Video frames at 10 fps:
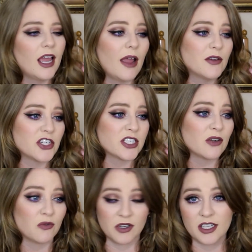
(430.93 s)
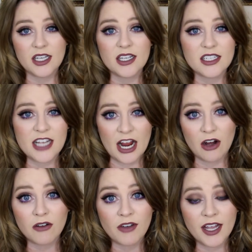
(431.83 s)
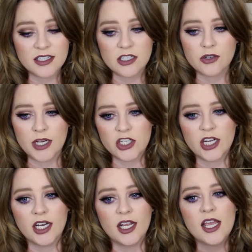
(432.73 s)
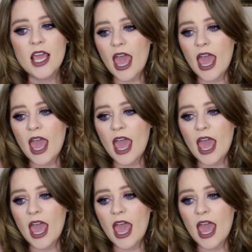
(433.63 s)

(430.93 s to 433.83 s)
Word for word: it was just a really terrifying situation